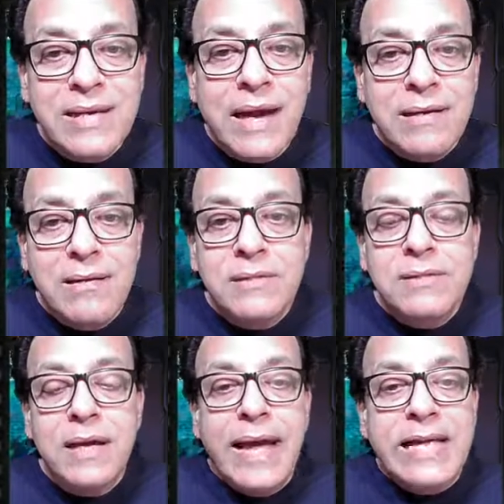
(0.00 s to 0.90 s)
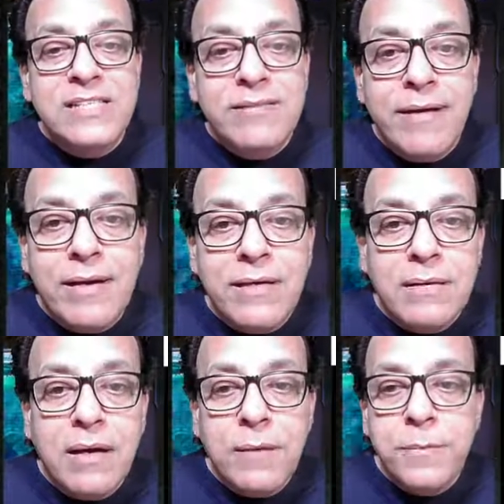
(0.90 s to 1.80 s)
that as a catalyst,
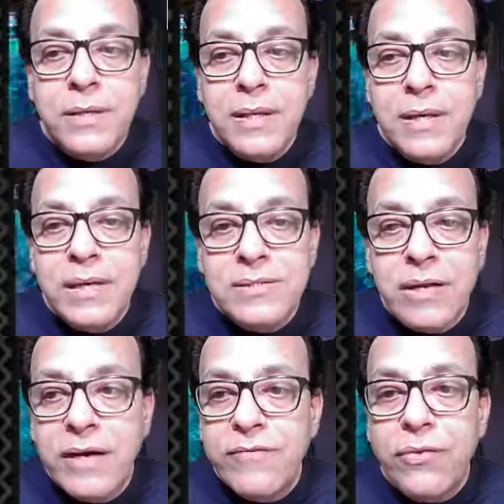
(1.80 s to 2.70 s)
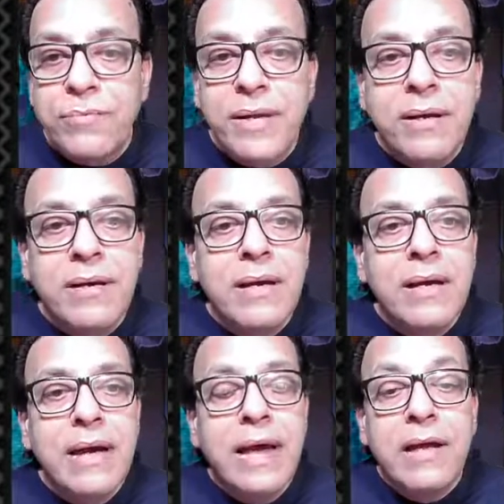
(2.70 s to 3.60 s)
extract carbon dioxide from
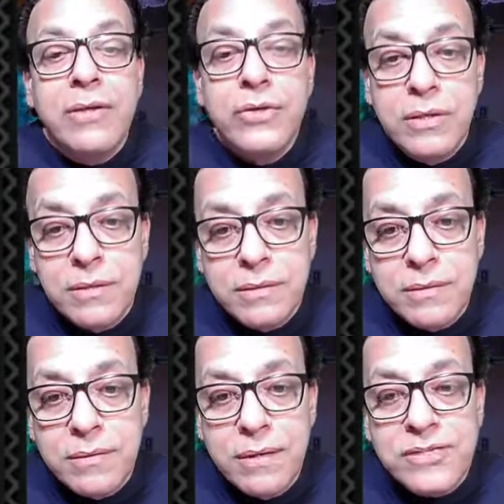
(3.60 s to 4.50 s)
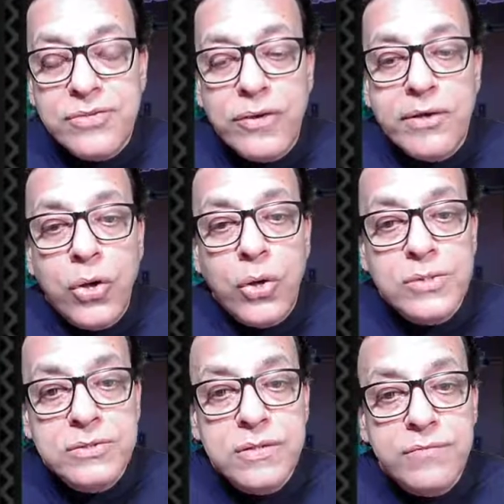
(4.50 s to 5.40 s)
there,
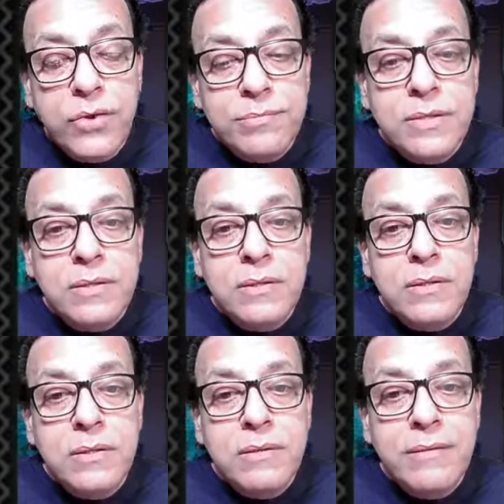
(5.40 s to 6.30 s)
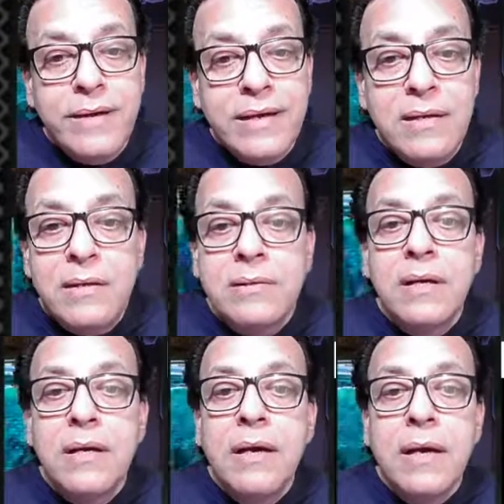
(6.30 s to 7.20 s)
extract oxygen from the
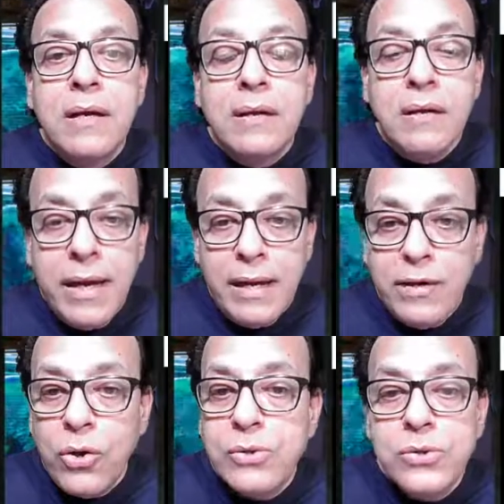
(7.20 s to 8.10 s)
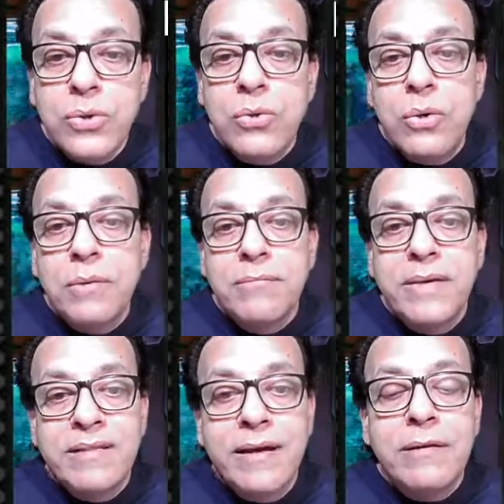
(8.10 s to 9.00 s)
regolith, and
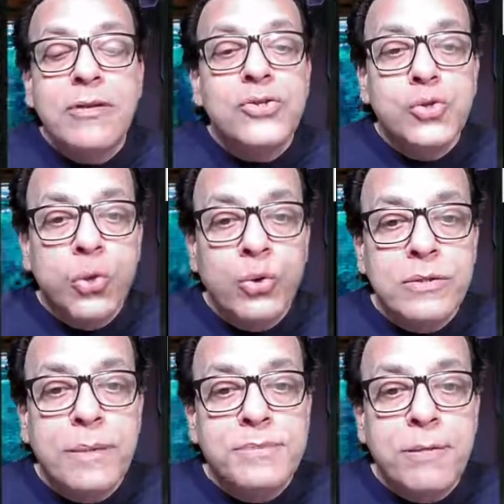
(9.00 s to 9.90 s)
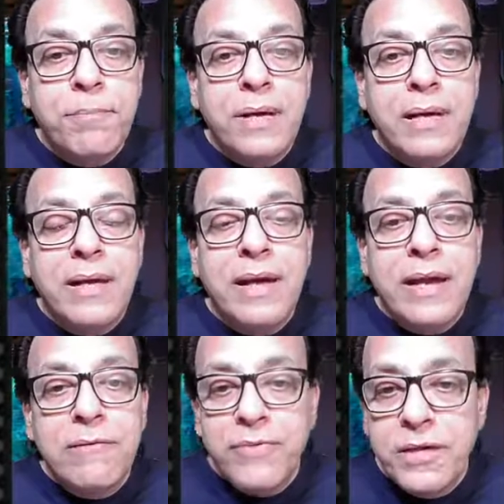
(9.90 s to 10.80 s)
also methane, store them
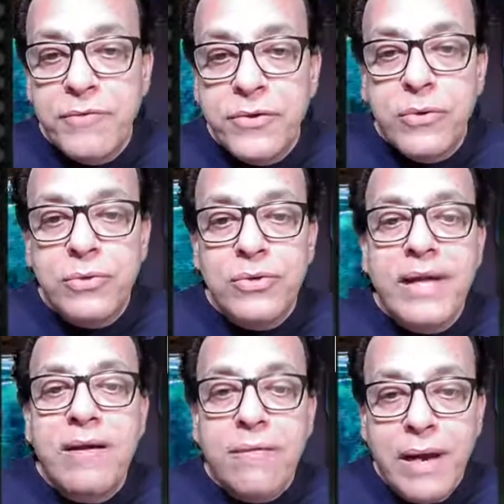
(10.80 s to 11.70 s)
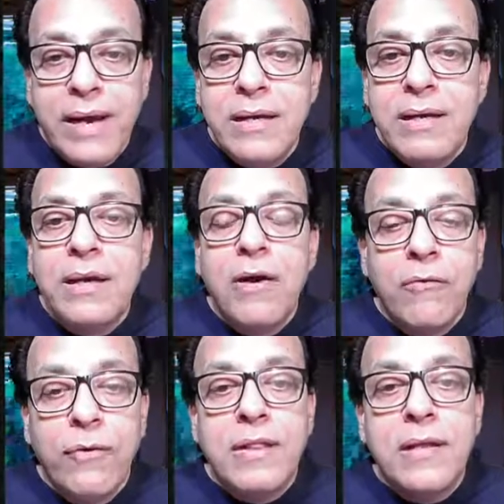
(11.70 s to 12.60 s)
separately, and whenever you want to take a ride,
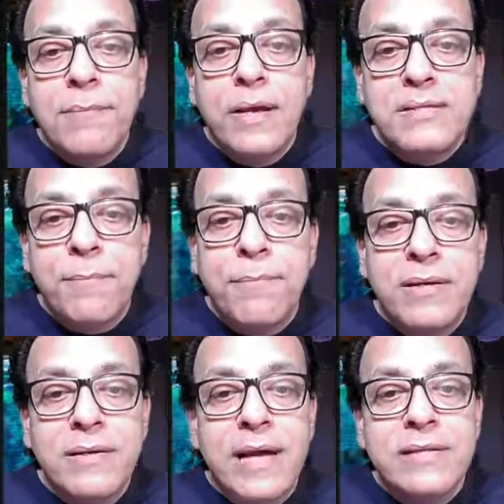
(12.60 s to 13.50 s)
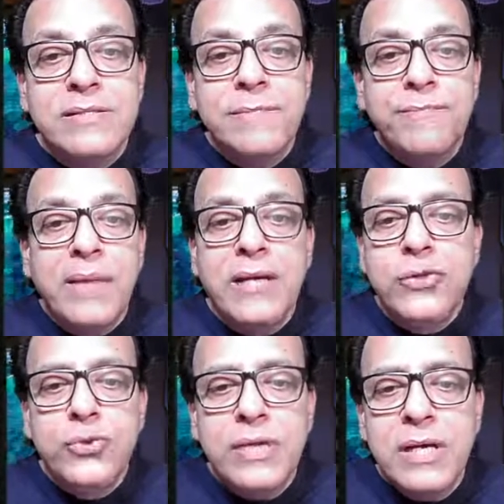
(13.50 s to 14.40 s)
fill them in separate tanks.
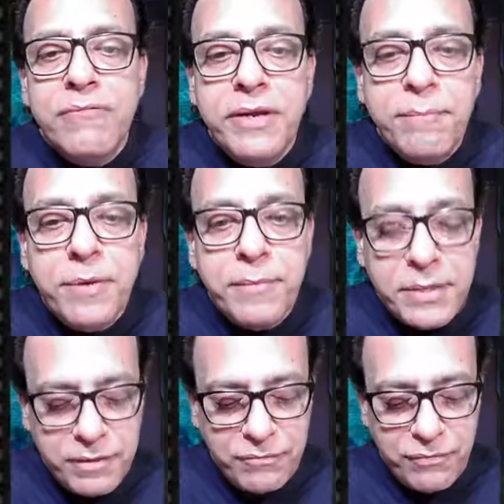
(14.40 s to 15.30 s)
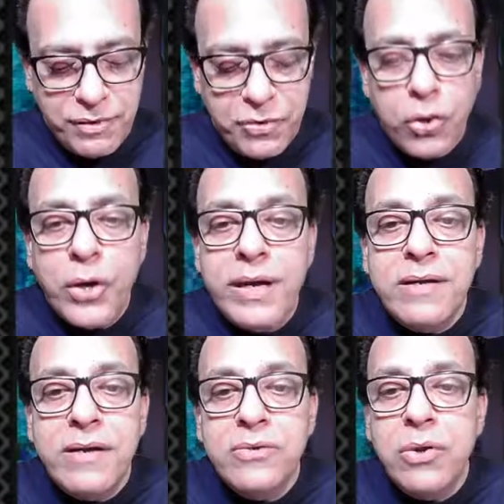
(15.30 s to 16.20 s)
And using a very primitive
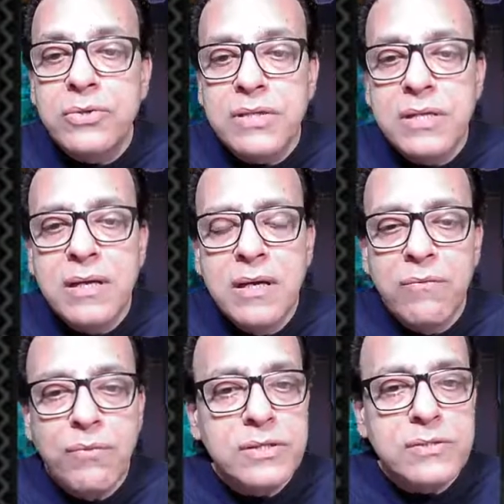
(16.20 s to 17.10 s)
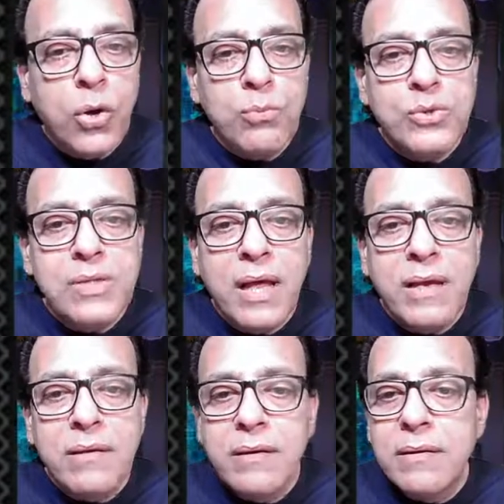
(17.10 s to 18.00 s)
rocket technology, which is
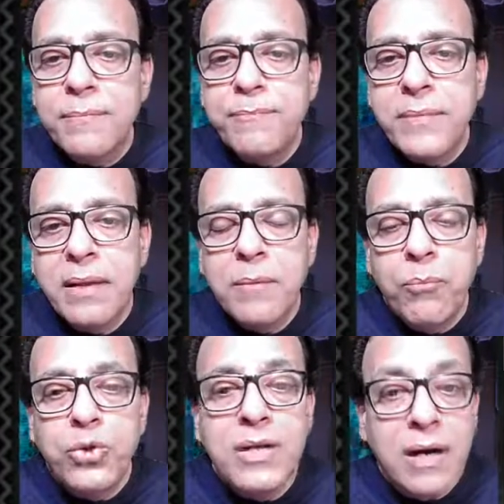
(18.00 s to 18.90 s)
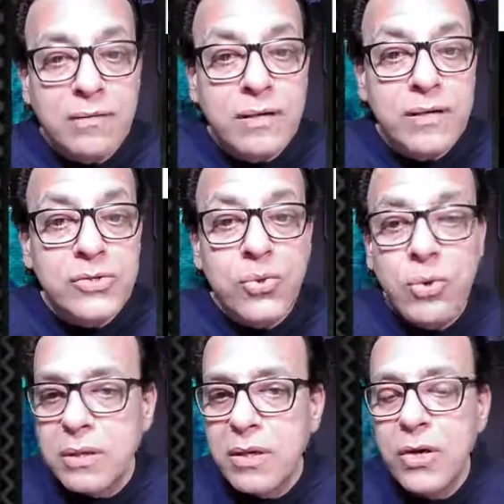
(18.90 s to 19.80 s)
almost like more than 100
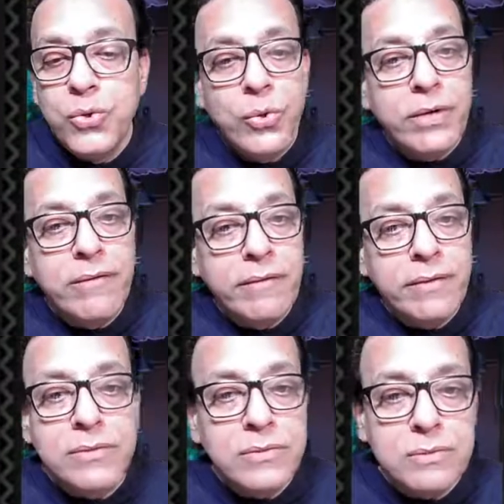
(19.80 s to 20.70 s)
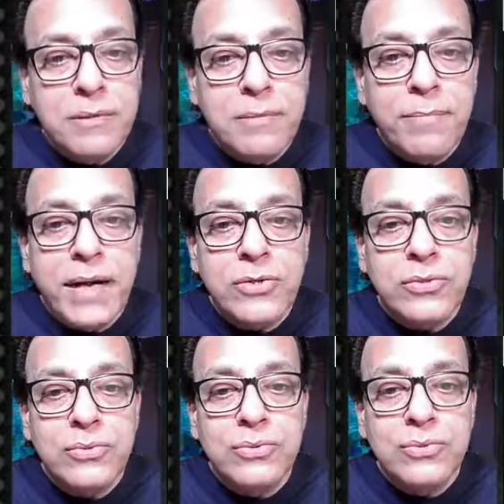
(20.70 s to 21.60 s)
years old, you can return
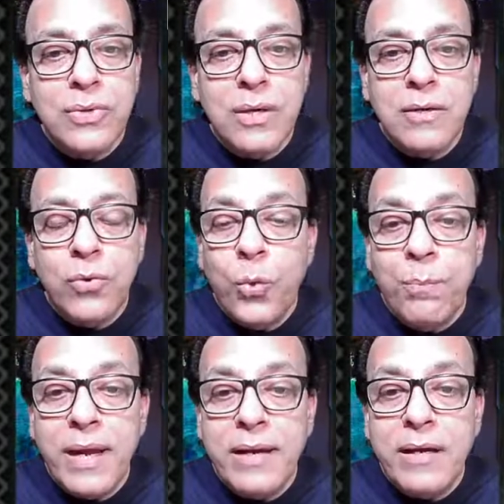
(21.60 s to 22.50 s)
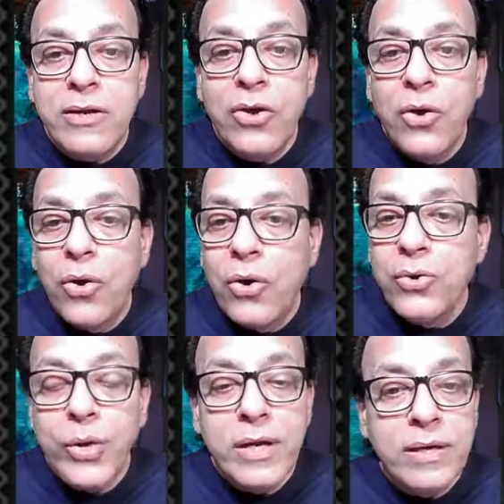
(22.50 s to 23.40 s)
back to home planet,
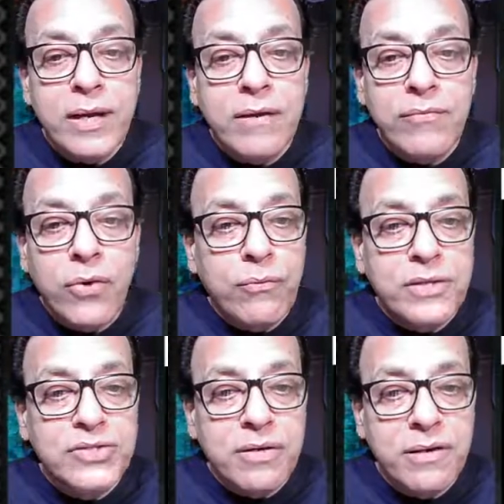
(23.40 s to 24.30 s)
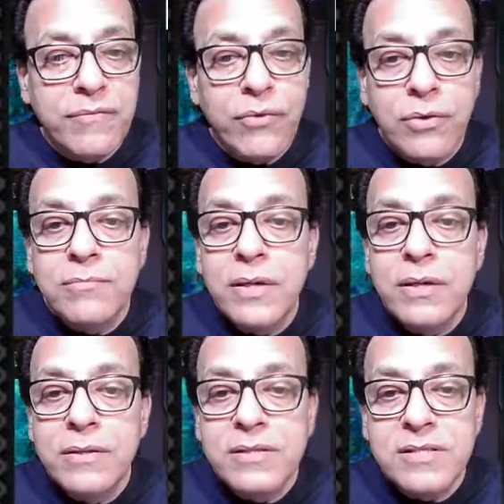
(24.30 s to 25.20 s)
or you can take a forward journey
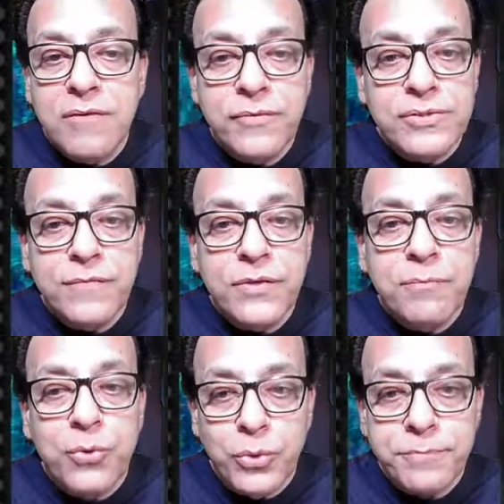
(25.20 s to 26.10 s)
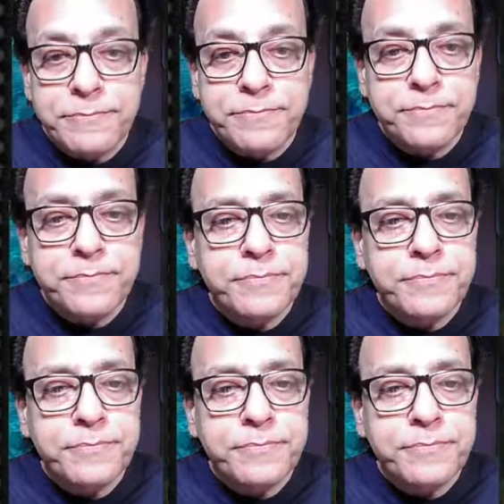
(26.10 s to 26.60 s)
from the surface of the moon.